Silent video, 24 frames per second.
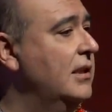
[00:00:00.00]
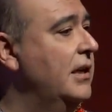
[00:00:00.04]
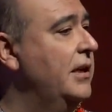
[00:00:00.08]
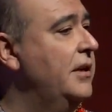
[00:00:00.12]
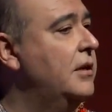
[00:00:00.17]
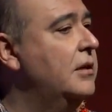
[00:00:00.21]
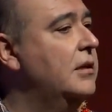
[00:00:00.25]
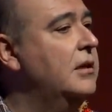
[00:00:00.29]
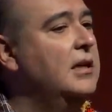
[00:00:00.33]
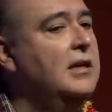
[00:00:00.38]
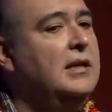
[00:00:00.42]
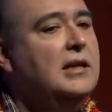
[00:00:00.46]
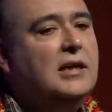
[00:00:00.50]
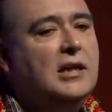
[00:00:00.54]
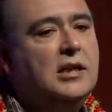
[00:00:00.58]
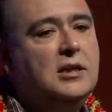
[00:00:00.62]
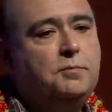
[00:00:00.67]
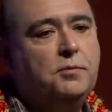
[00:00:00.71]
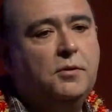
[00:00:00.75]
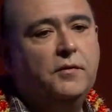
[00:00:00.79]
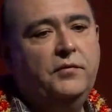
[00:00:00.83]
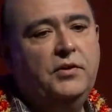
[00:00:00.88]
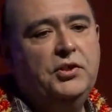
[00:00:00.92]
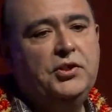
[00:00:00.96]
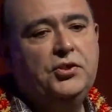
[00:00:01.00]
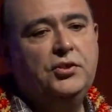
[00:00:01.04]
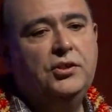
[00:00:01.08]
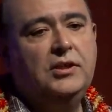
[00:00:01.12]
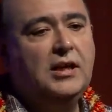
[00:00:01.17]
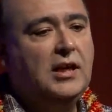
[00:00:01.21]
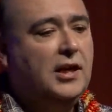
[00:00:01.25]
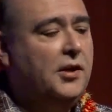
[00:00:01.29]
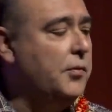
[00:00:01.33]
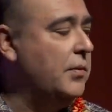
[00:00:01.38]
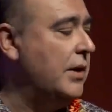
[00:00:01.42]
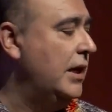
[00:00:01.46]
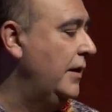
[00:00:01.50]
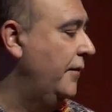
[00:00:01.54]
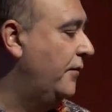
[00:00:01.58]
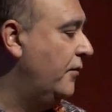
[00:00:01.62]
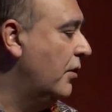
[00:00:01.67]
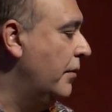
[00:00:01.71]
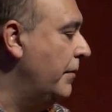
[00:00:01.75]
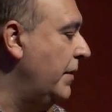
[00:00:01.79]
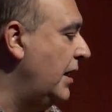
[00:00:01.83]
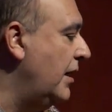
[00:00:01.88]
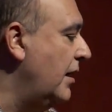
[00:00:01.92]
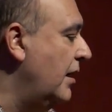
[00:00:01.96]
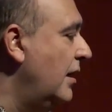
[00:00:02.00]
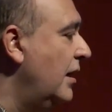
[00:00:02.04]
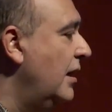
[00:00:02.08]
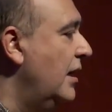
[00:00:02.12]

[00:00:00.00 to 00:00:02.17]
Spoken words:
later, it's provisioned and ready for me.